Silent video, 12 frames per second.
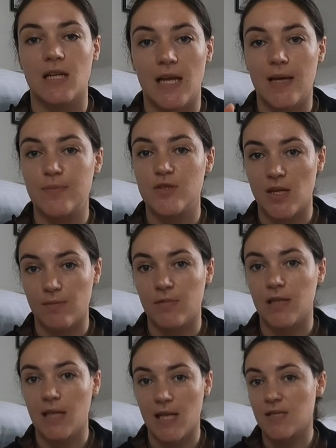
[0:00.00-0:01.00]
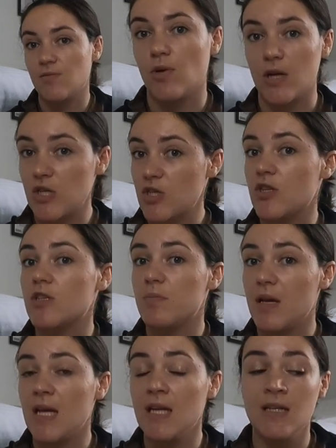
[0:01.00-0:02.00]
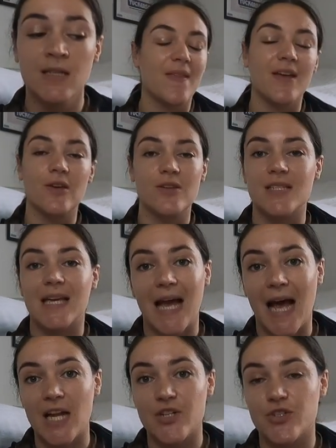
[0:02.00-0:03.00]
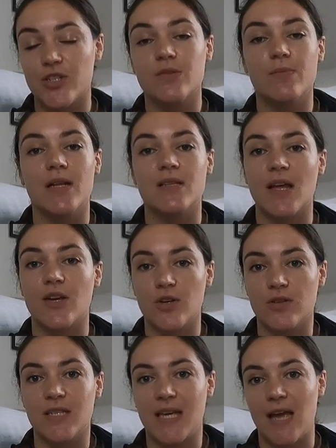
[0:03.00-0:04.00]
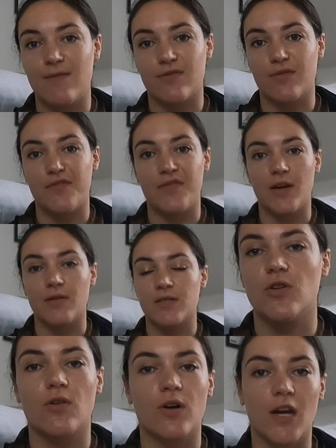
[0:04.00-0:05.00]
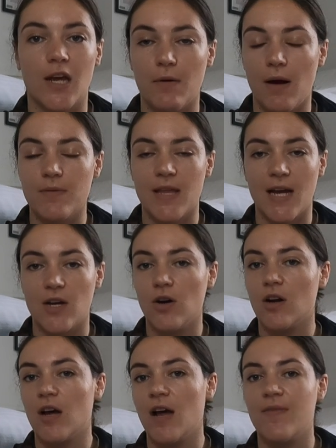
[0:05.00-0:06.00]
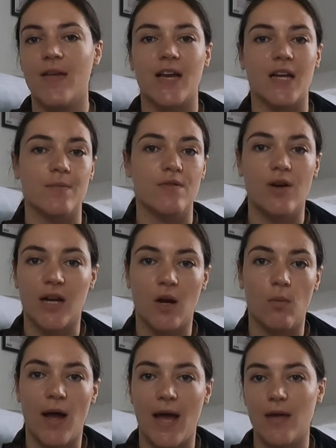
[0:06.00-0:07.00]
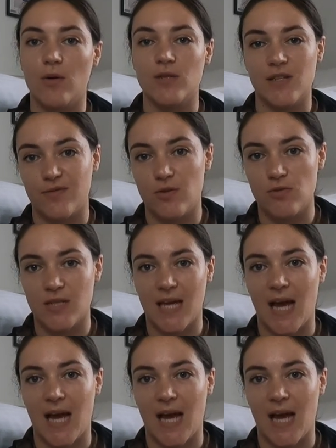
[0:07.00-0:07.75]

to clip, generally that's what it should mean. And then good to catch just means they're good to get in from the field. You're not going to go out with a head collar and they're going to be running away or difficult to